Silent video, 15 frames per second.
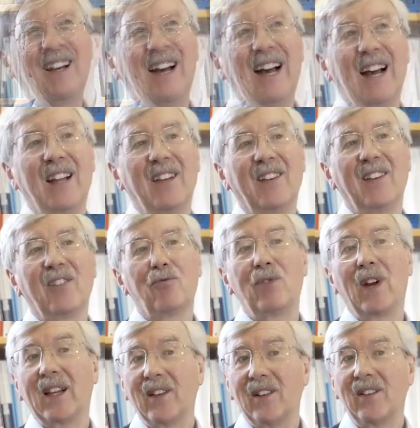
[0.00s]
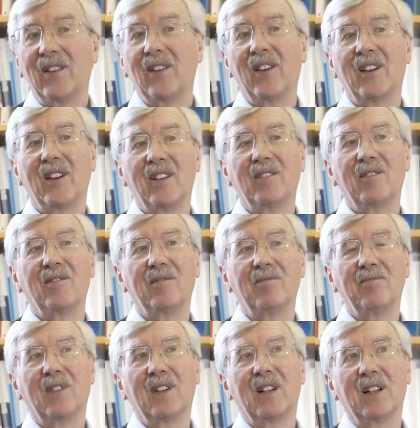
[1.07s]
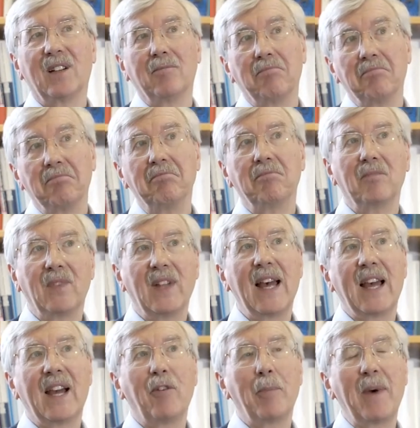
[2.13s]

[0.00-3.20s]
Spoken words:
and it's reckoned that now